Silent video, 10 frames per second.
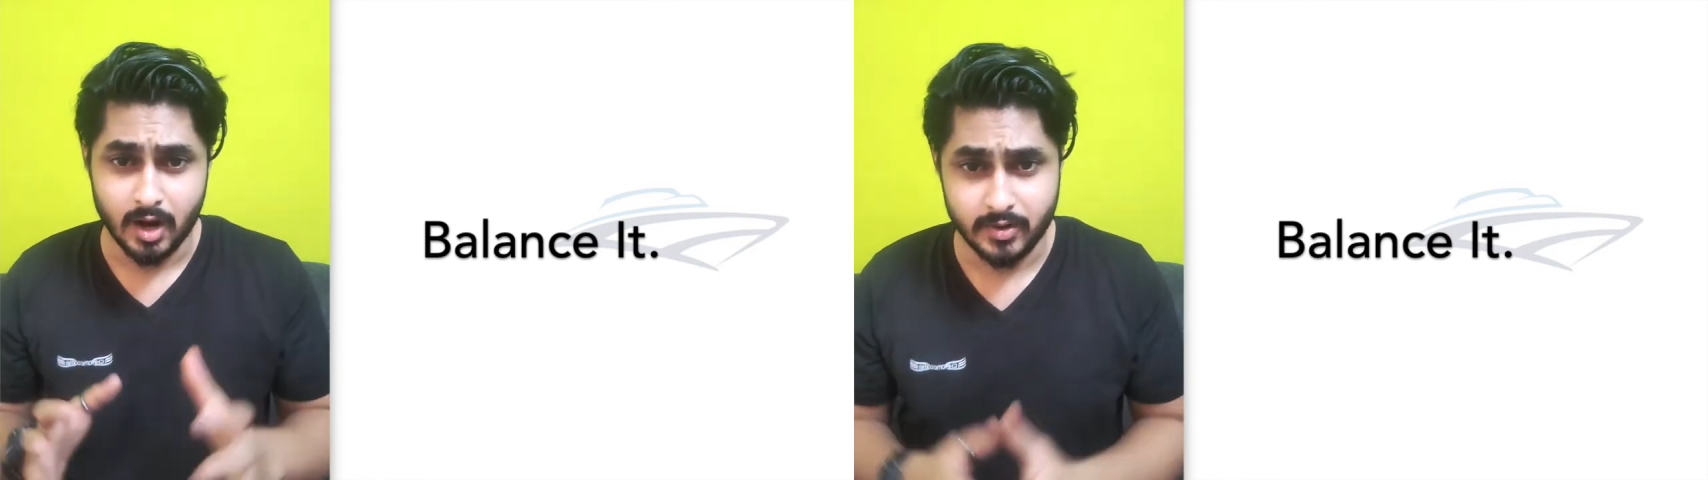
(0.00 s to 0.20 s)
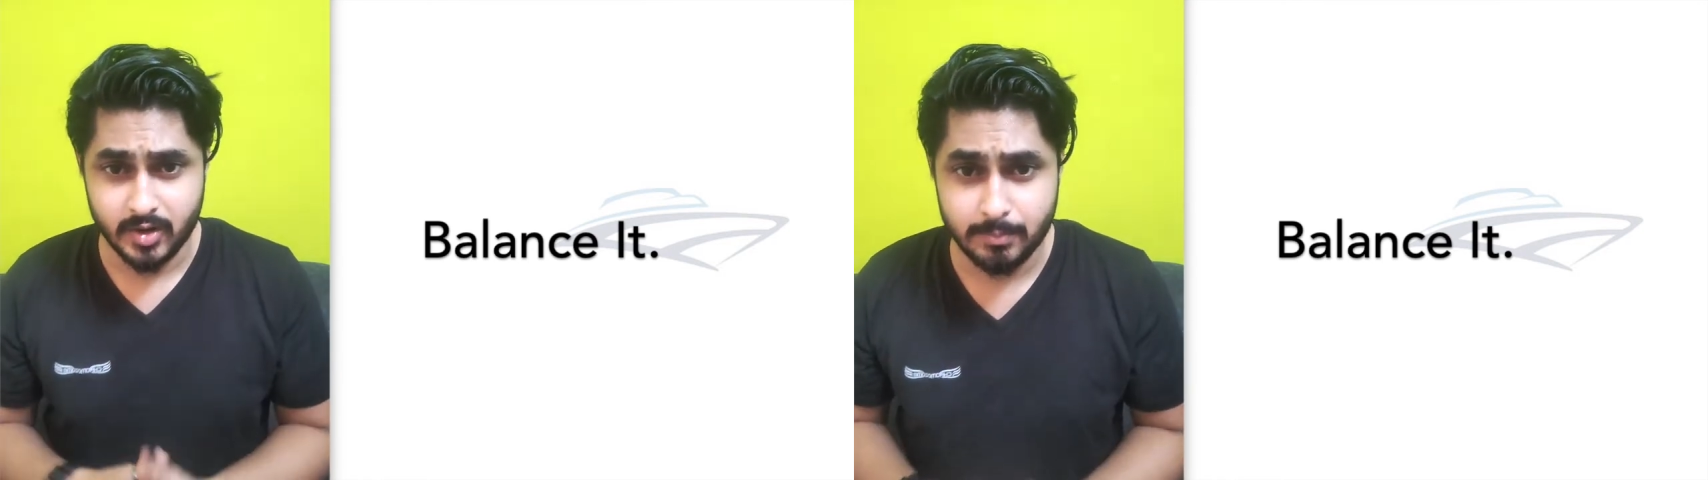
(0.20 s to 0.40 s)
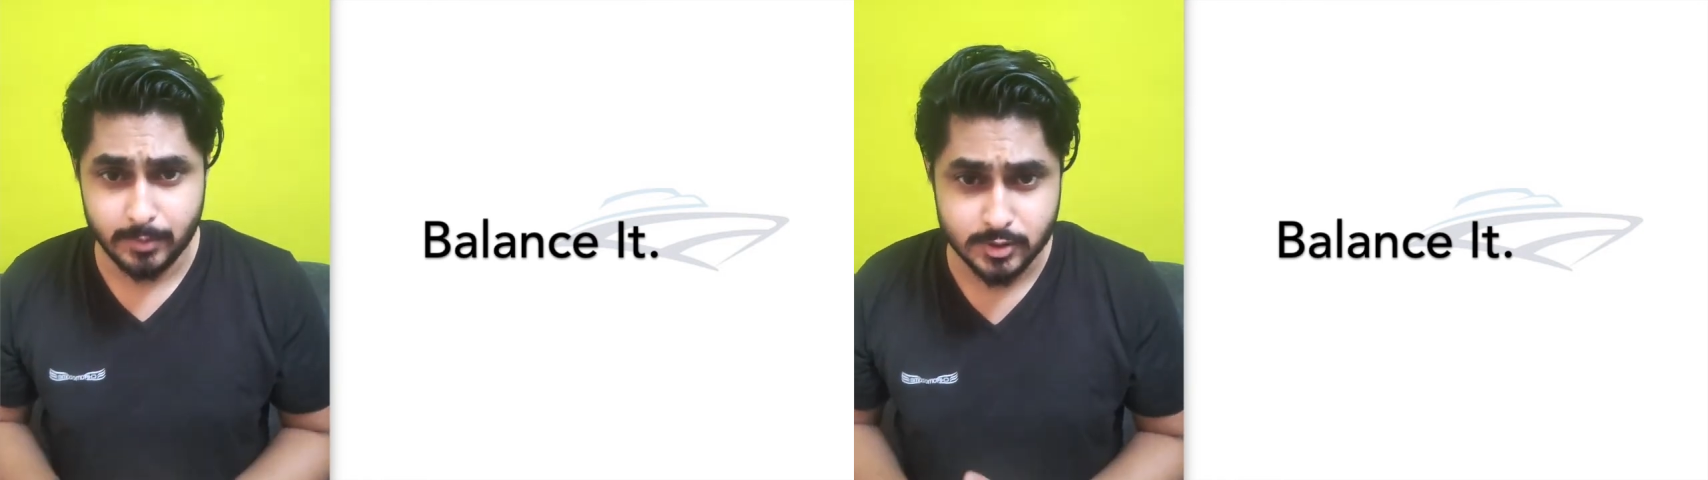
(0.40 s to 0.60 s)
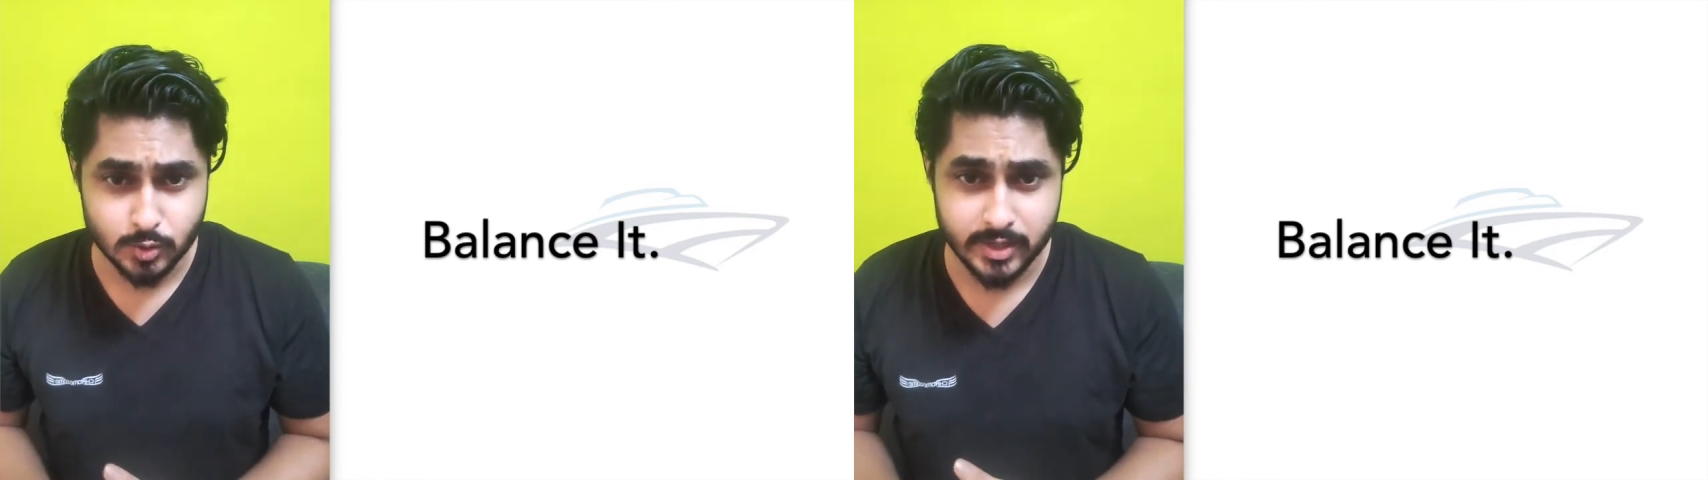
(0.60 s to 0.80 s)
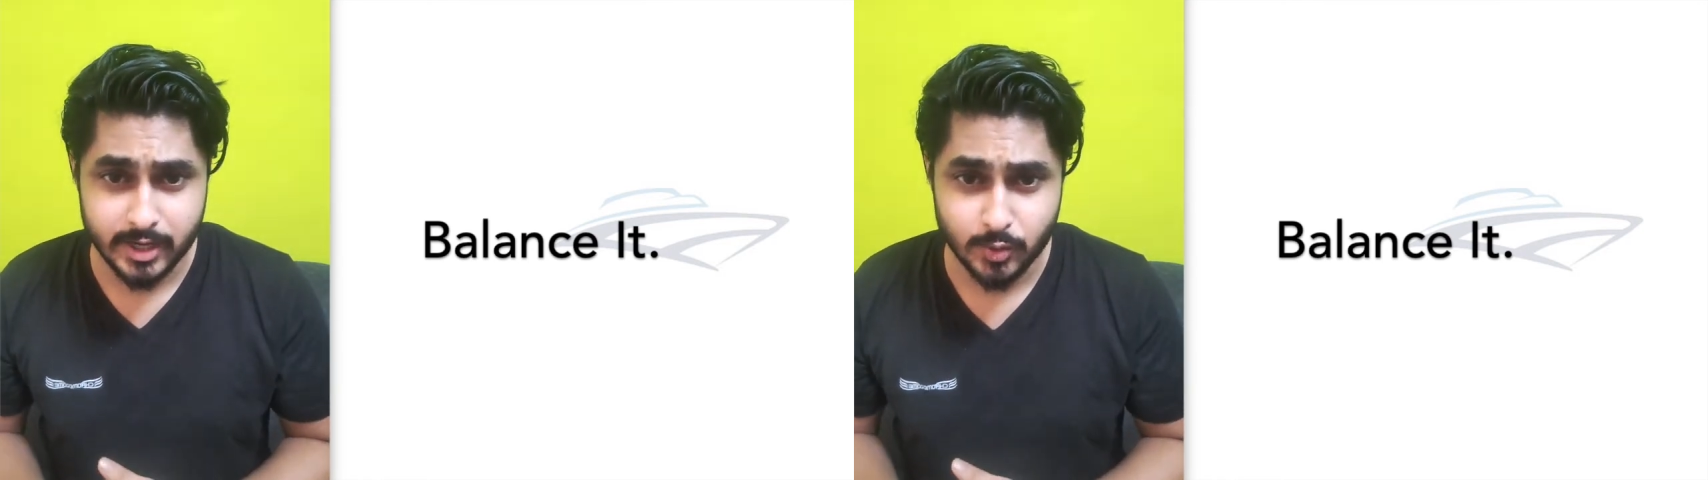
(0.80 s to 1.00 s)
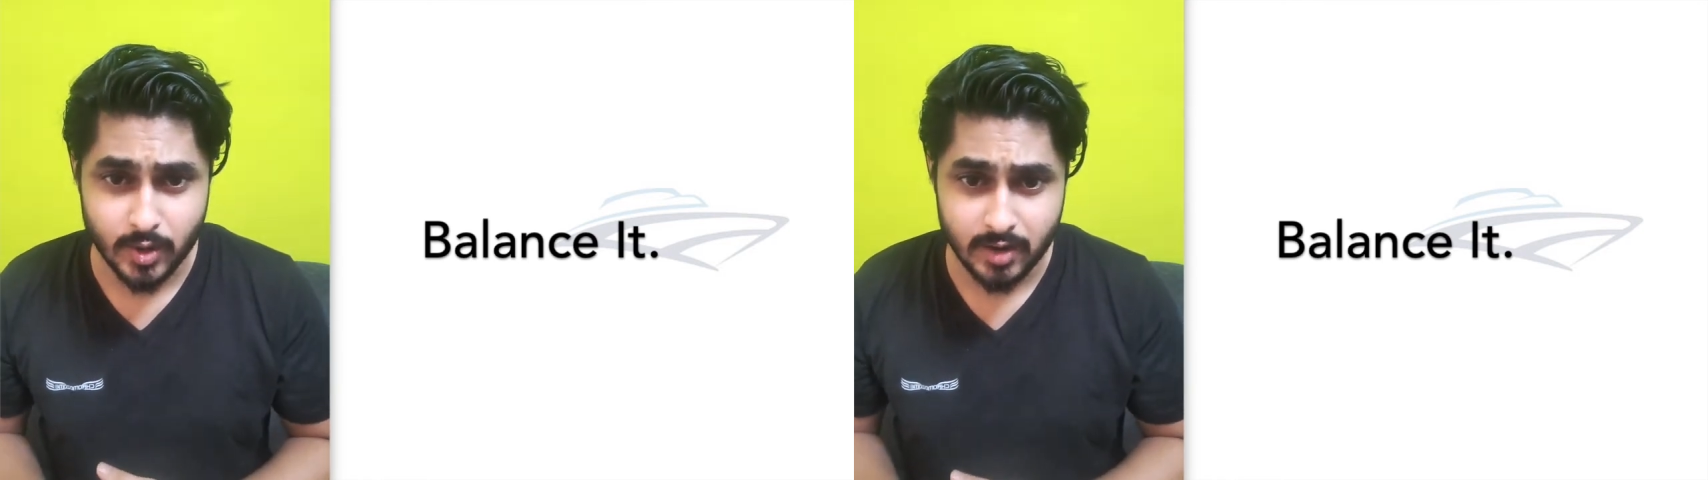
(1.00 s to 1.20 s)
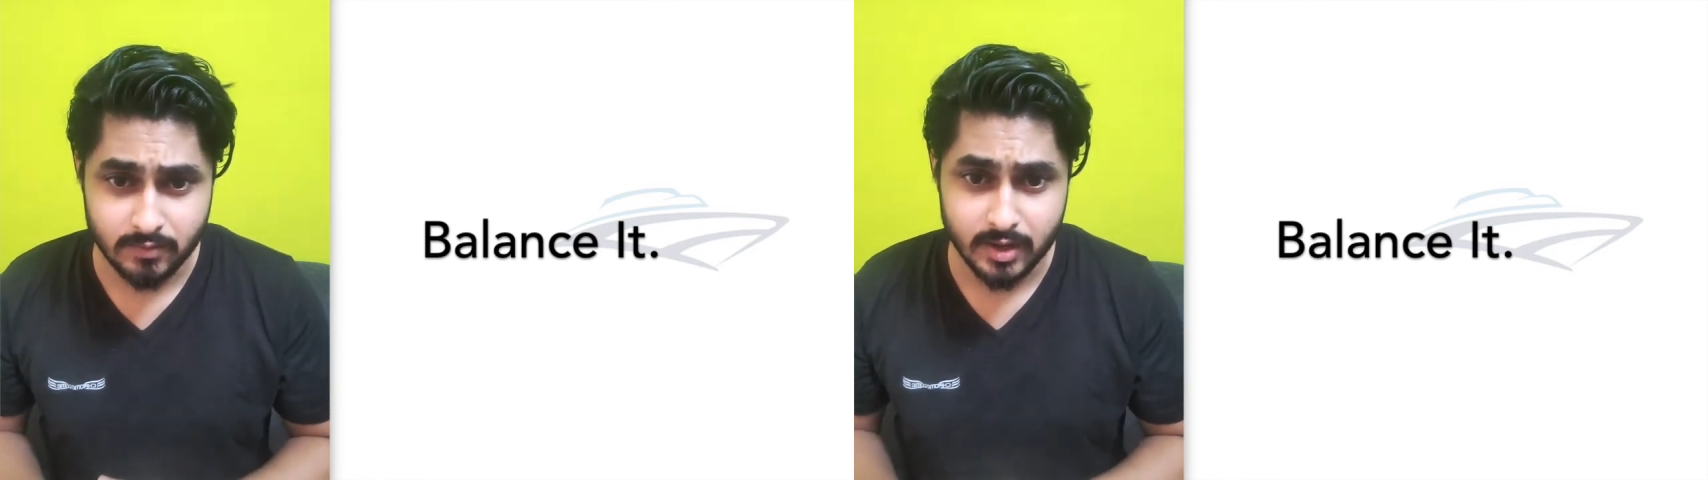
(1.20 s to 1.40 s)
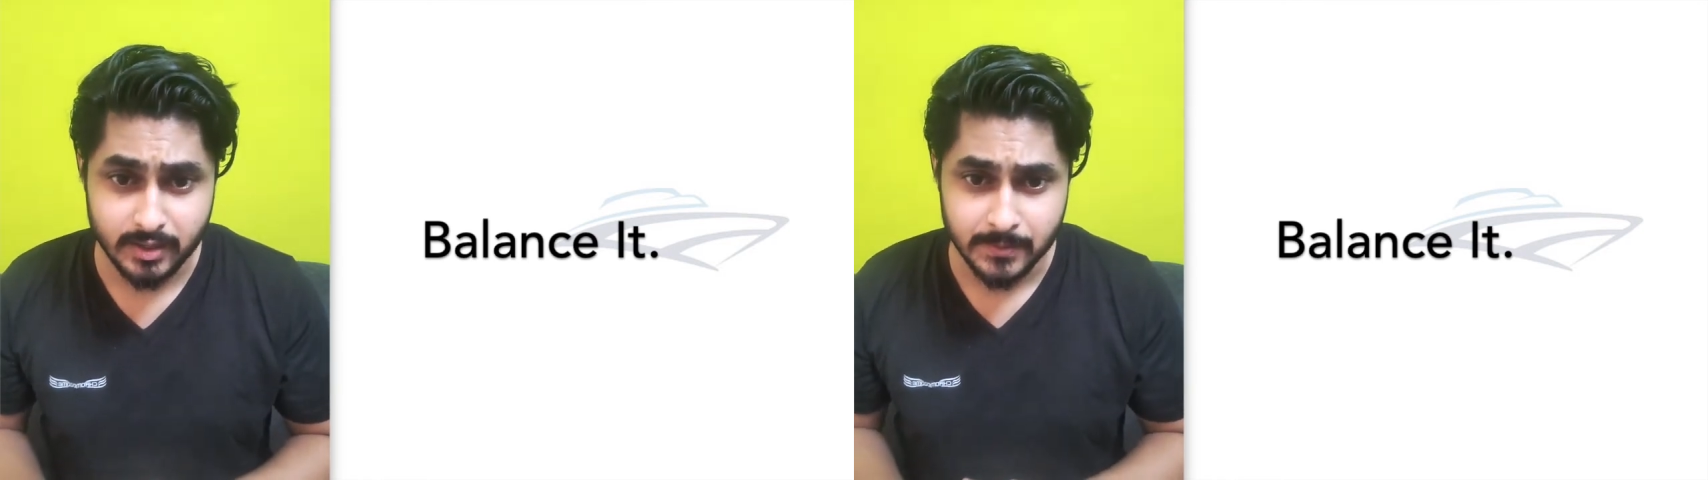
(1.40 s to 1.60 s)
dream B schools that you
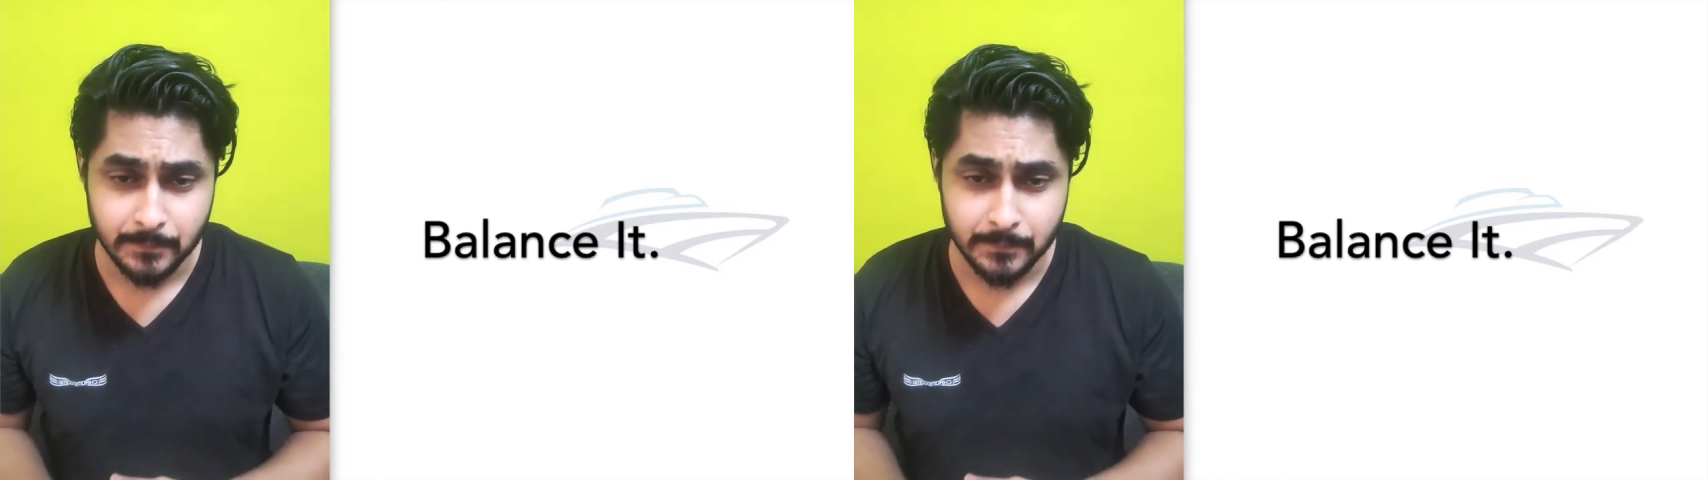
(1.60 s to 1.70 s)
have, right?